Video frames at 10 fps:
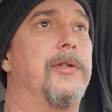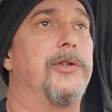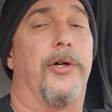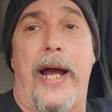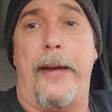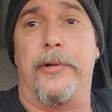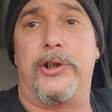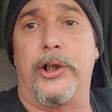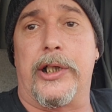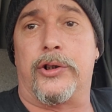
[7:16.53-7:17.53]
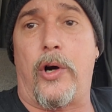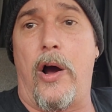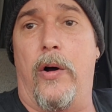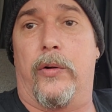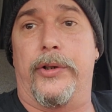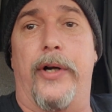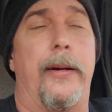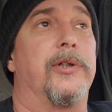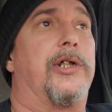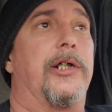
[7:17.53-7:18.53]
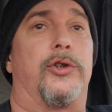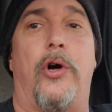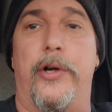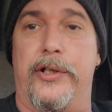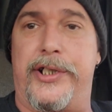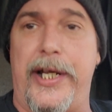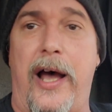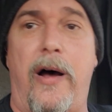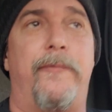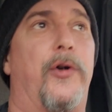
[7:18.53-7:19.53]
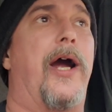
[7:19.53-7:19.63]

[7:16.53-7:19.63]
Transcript: you're able to control. You're able to control yourself.